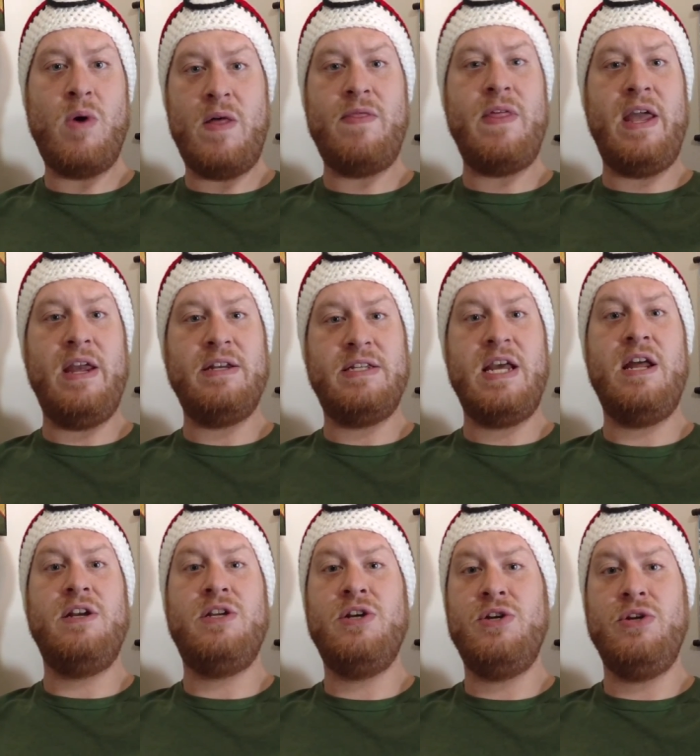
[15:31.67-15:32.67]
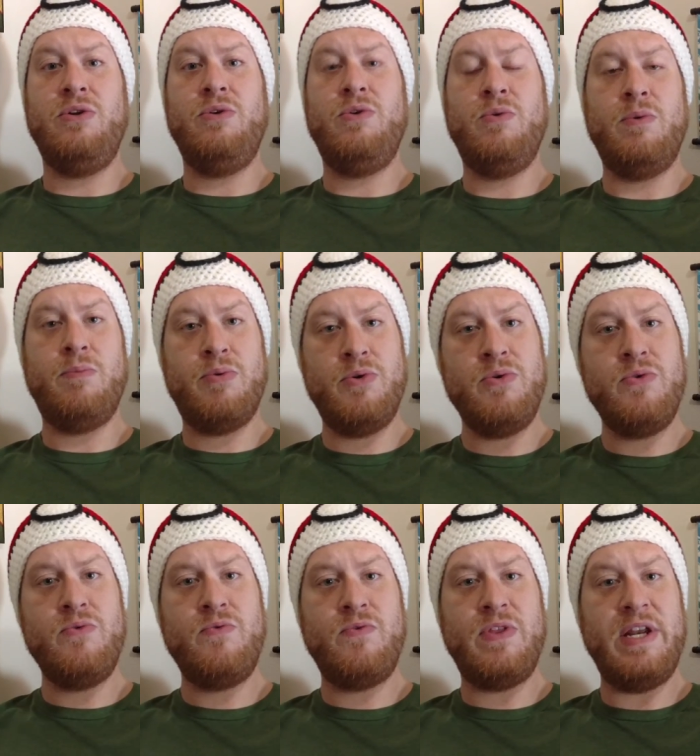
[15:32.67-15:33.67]
what they intend to do to
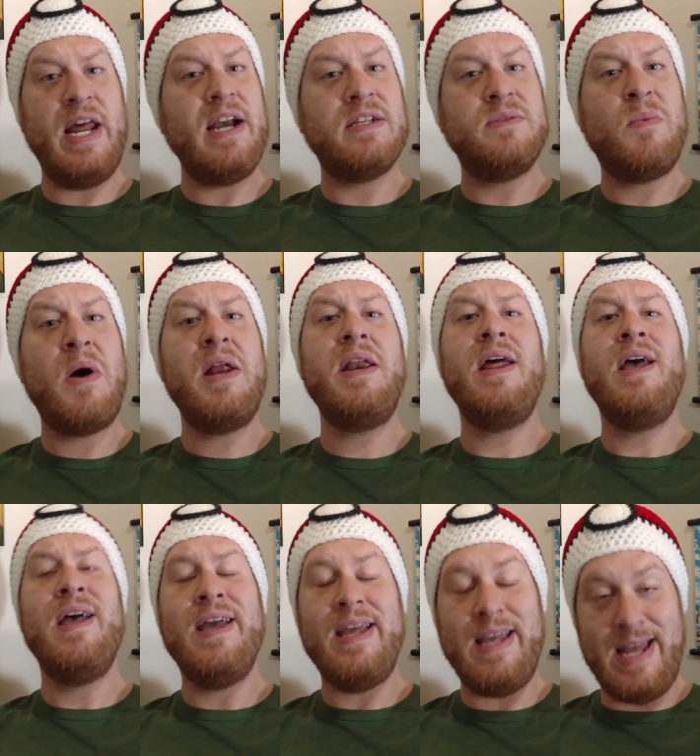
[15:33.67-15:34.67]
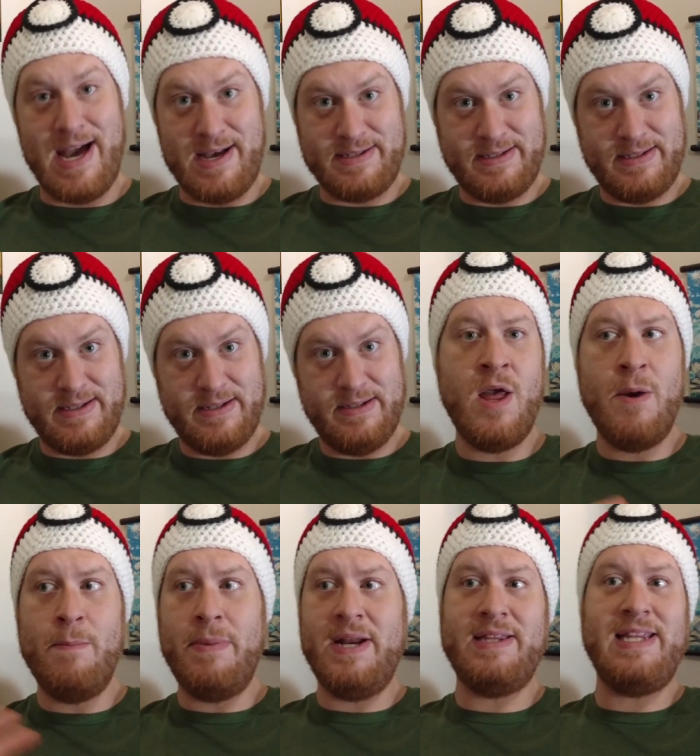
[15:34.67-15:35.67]
improve the next one? Yes.
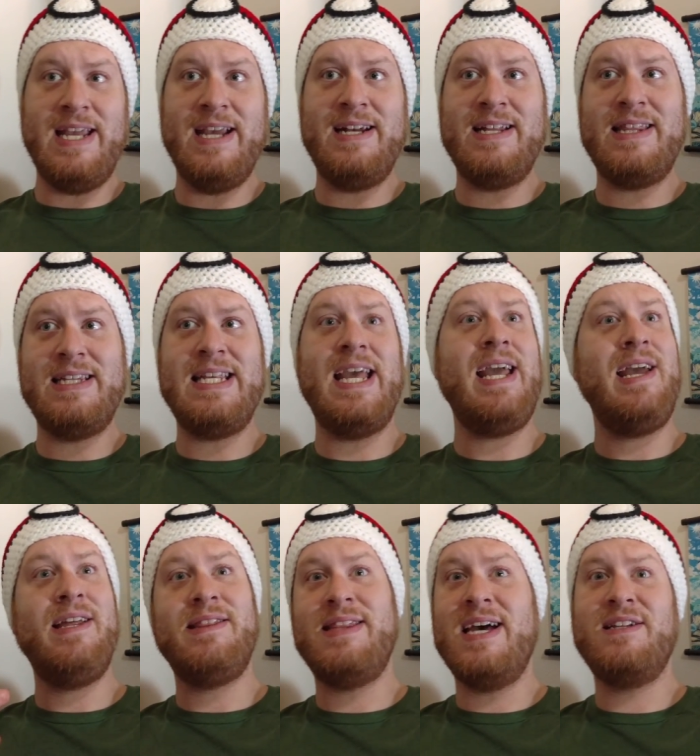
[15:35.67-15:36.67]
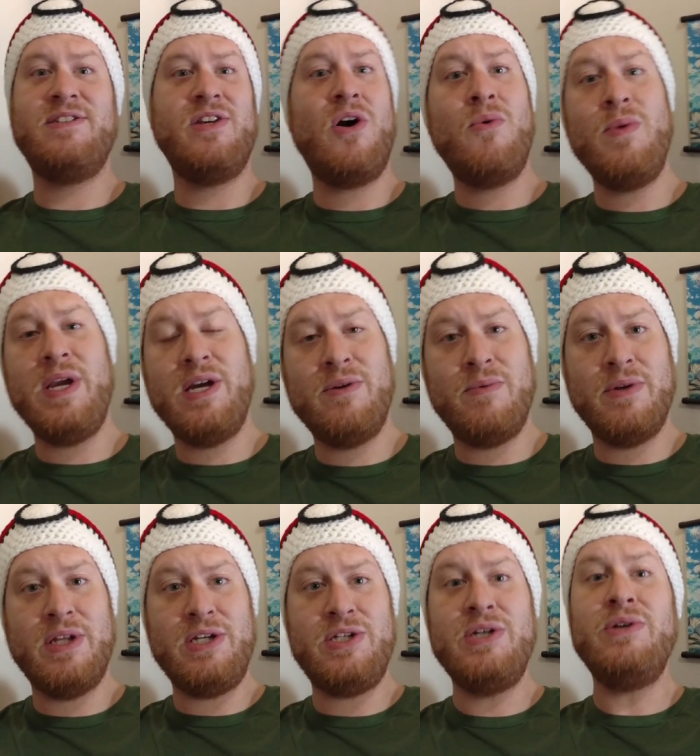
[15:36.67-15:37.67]
But at the end of the day, that's all we can
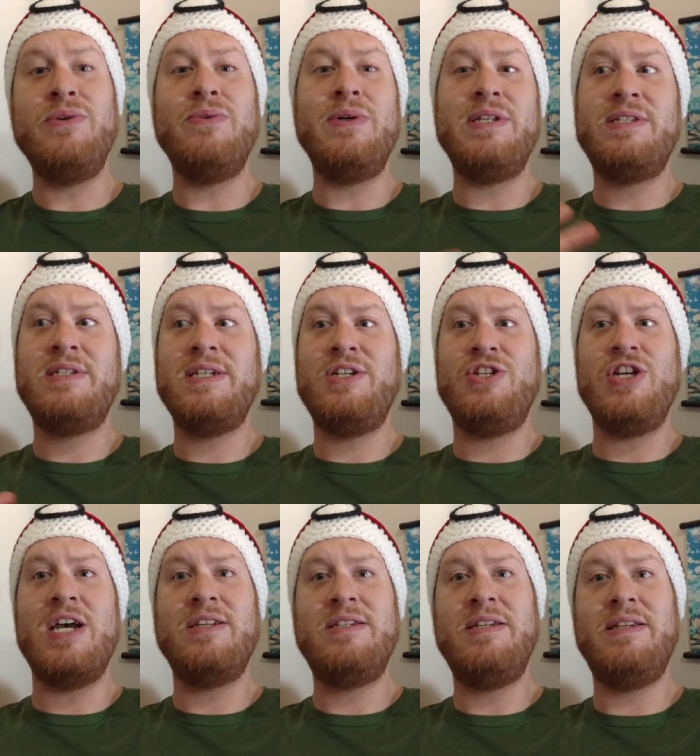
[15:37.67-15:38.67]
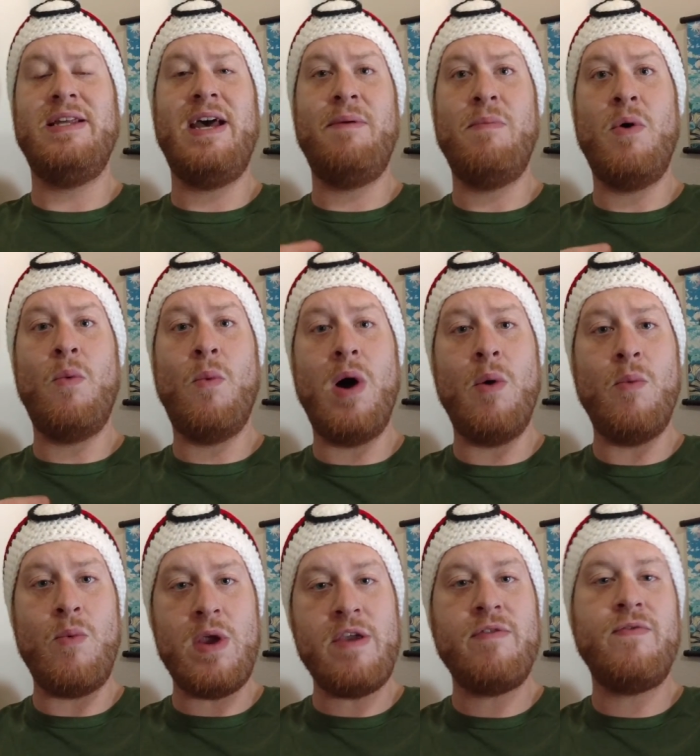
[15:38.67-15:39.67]
really do is suggest to them what
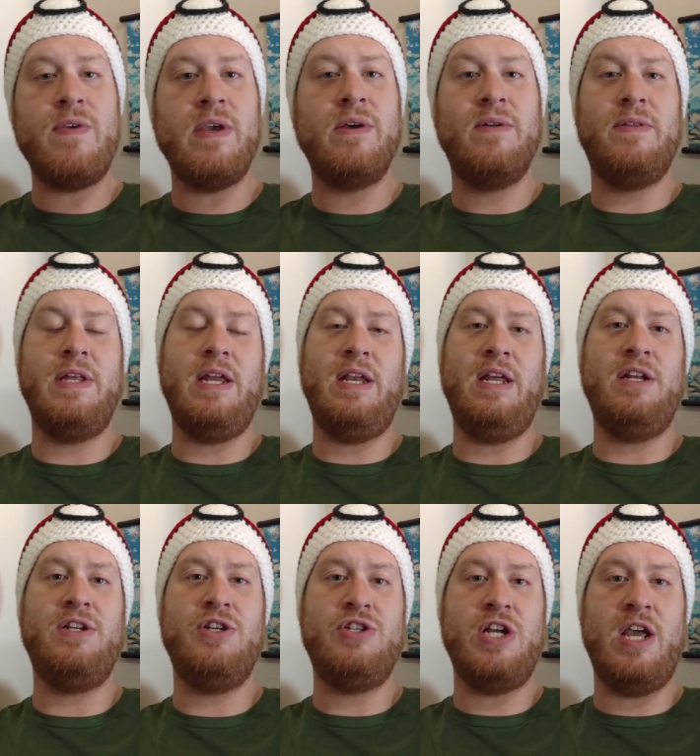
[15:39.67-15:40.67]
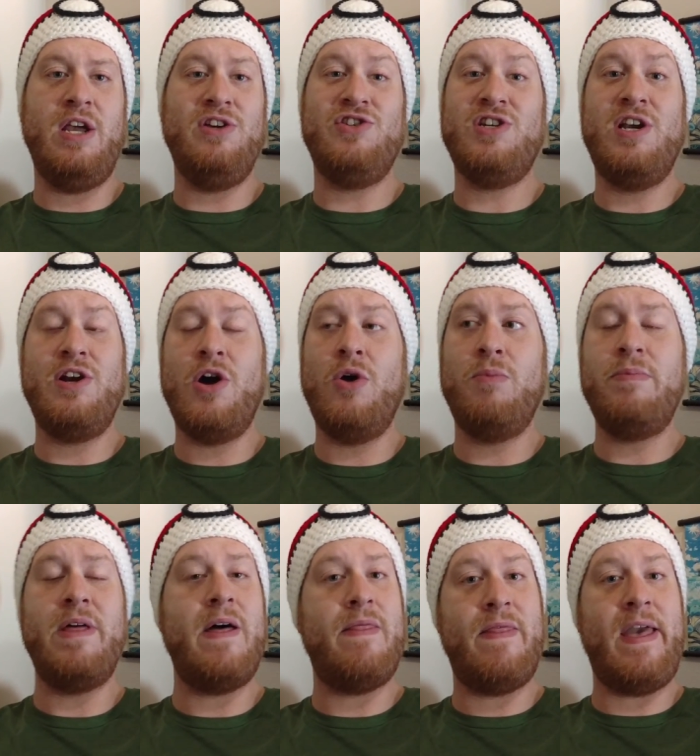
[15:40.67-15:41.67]
we feel they need to change and hope
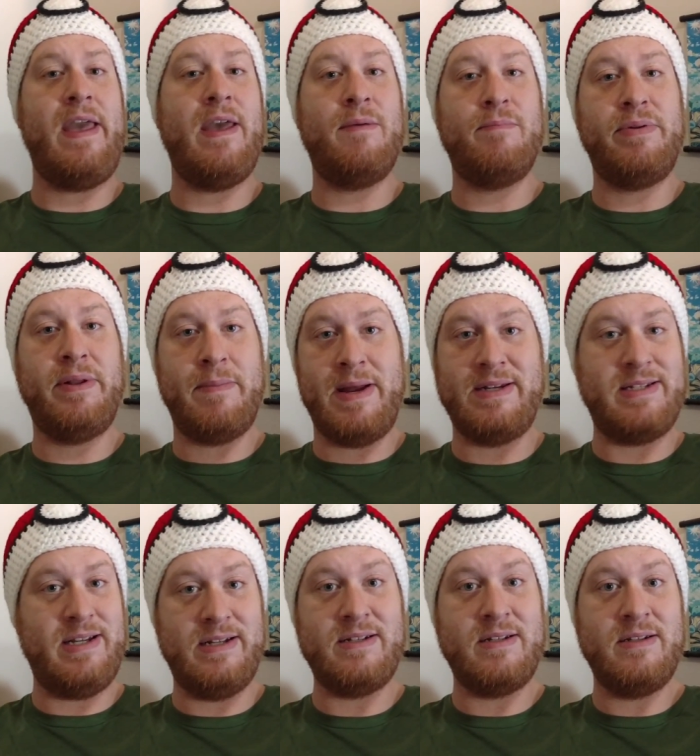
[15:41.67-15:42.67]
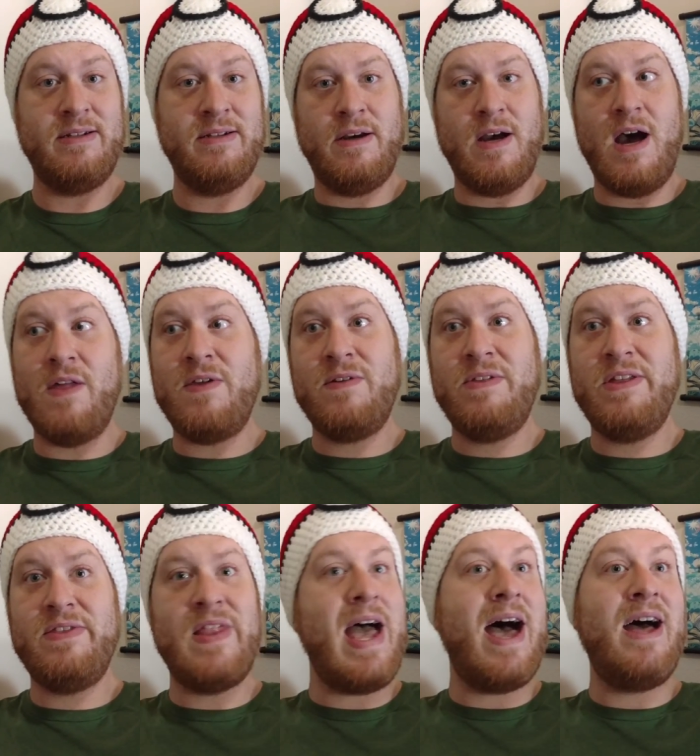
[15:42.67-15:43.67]
that they implement it. Other
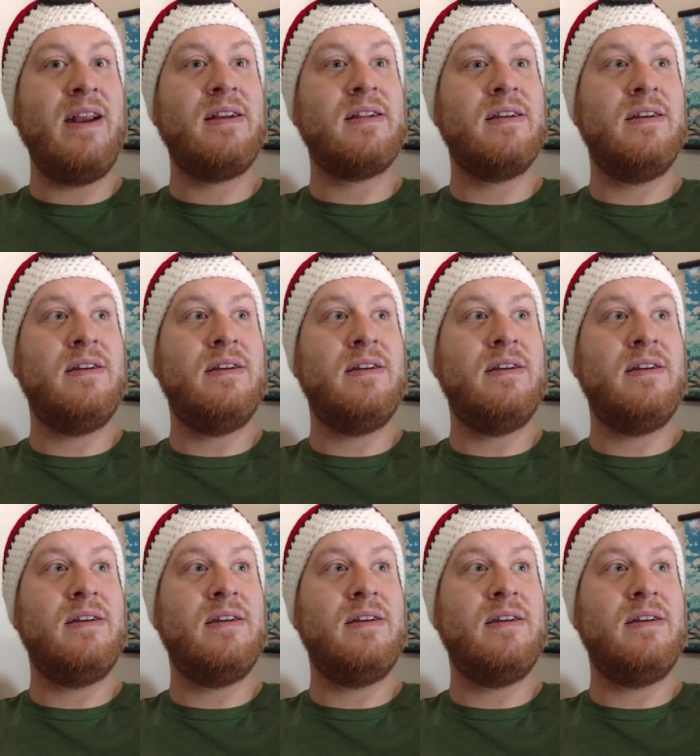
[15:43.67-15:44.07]
than that,